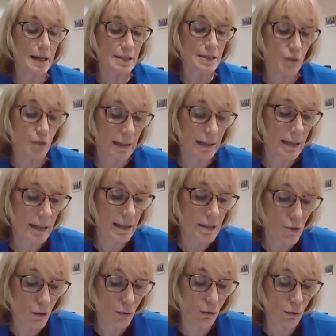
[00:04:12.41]
by
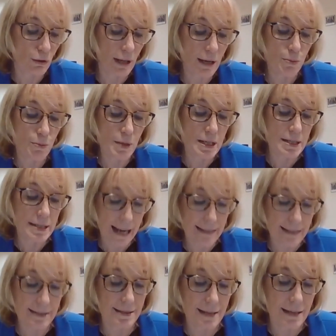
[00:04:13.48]
strengthening solar and wind
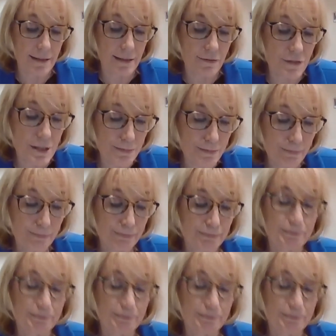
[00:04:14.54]
tax incentives?